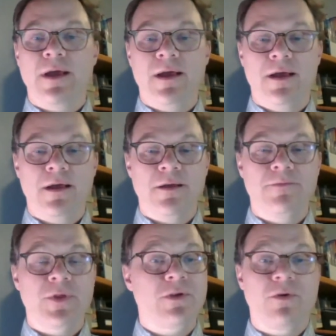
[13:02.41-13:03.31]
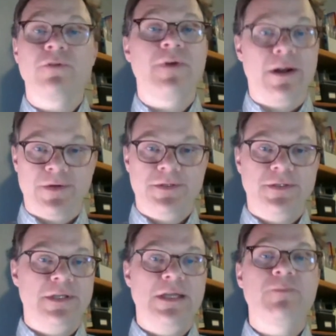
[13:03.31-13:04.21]
the coronavirus
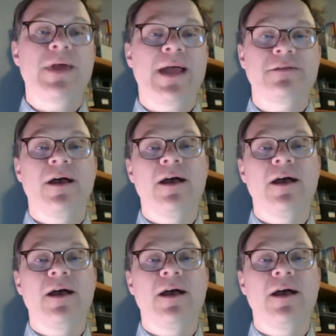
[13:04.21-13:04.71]
and the impact